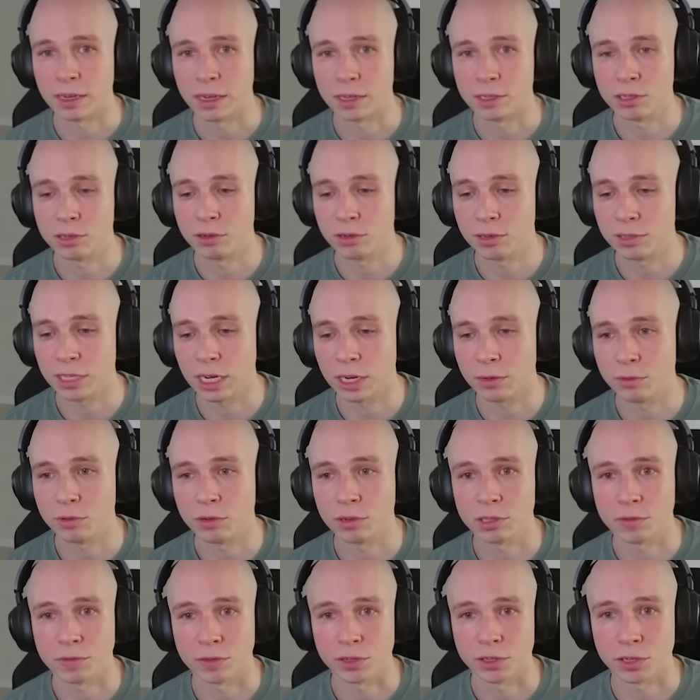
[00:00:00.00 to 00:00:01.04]
as soon as Zaiwu
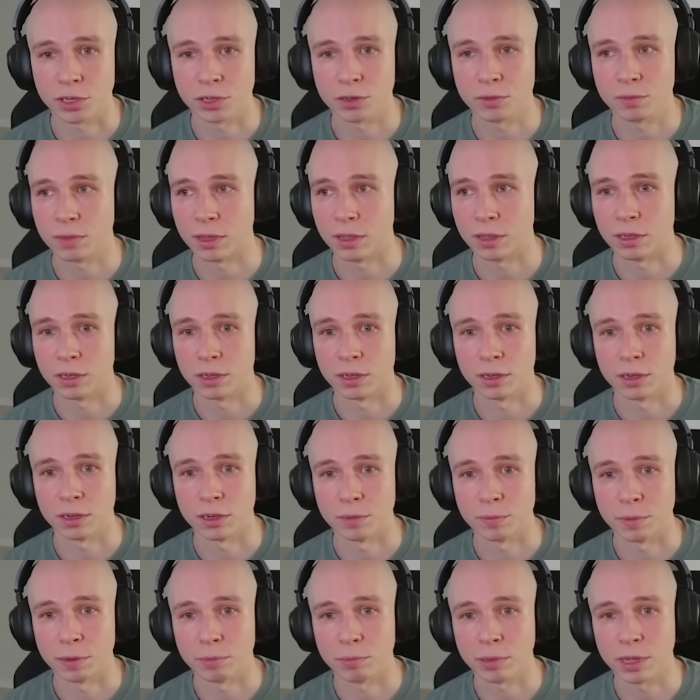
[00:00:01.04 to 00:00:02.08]
knows for sure that they're going
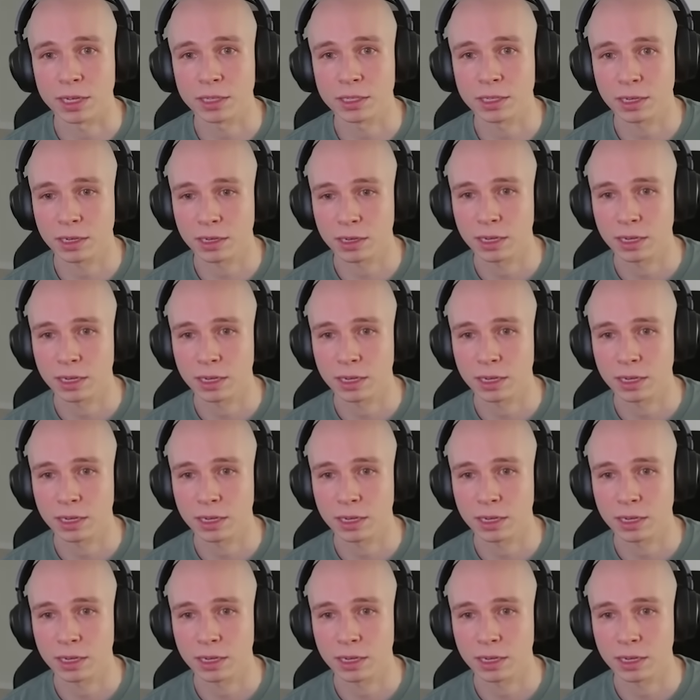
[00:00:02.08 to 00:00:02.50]
to be planting,